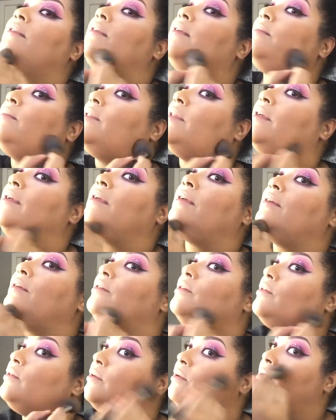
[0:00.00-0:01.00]
Same thing.
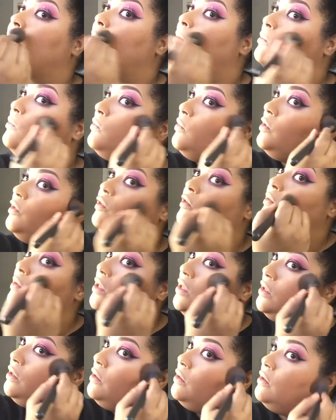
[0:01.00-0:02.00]
What we do
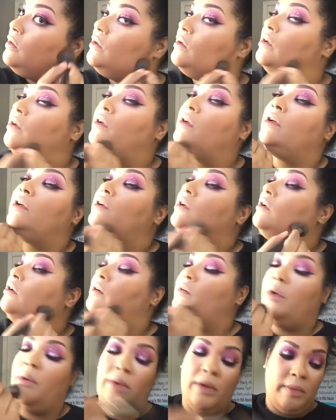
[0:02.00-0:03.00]
here.
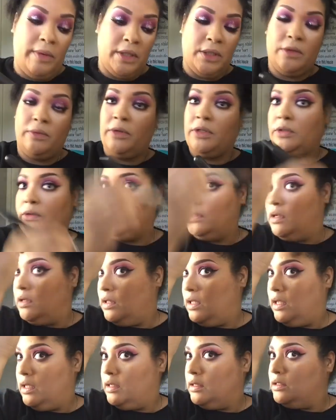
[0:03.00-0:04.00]
You want to make sure we do along
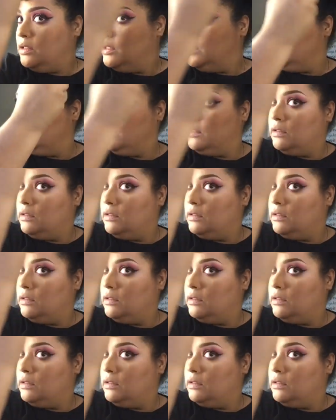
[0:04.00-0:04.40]
the edge.